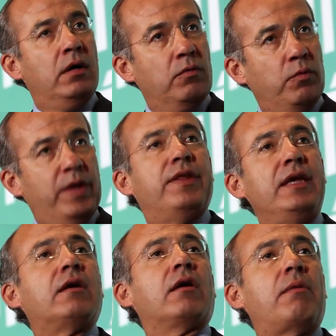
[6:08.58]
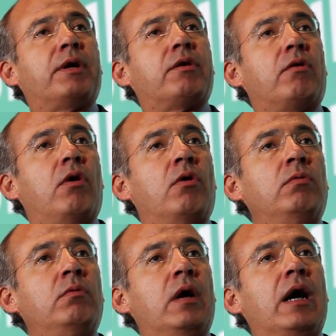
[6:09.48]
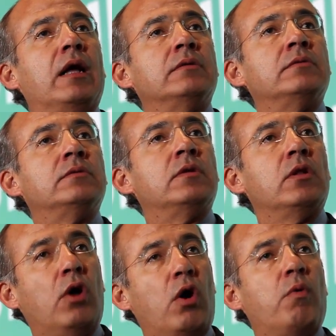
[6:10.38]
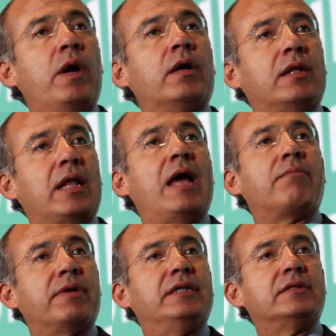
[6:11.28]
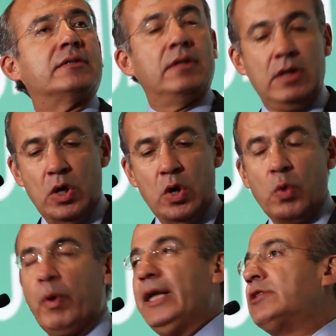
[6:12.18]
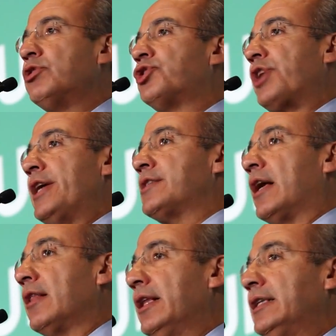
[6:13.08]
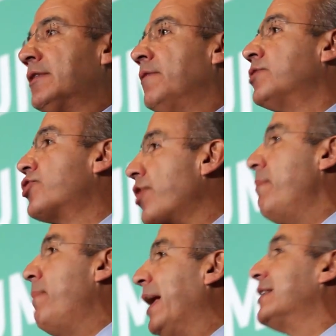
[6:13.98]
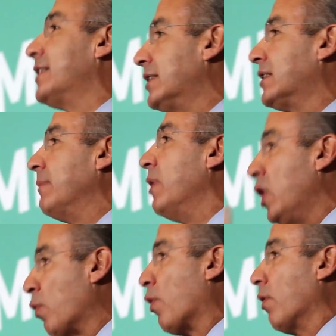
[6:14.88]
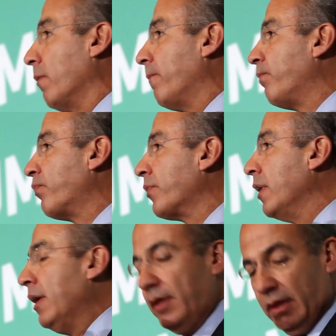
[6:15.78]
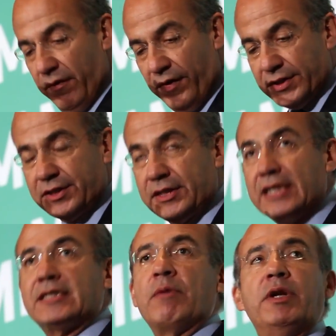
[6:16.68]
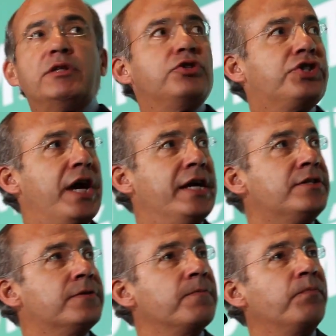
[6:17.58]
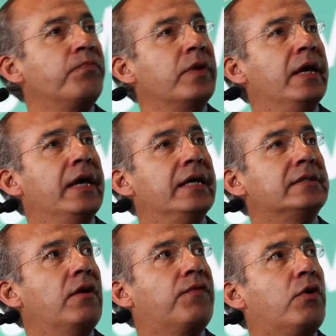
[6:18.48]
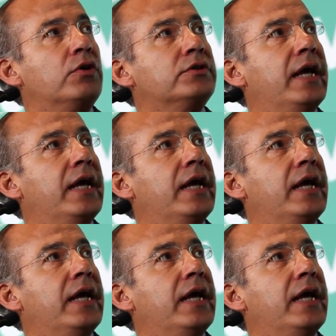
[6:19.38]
with economic growth and lower climate risk, we need to change at least 3 big systems in the world. The first system we need to change is, of course,